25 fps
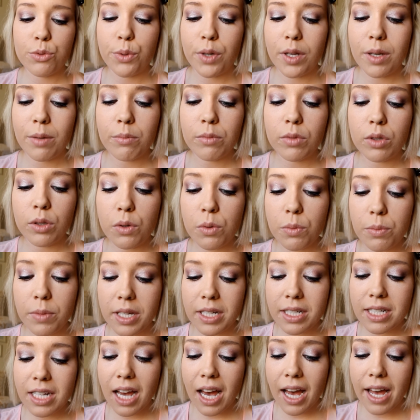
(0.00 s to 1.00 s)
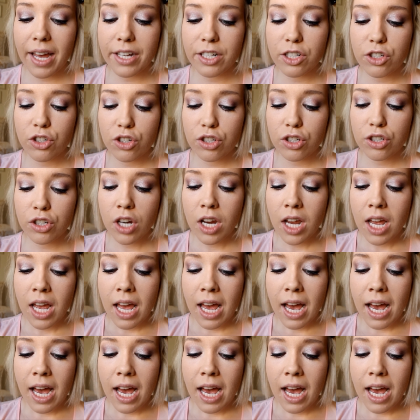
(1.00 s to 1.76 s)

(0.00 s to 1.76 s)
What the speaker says: Dream Lumi Touch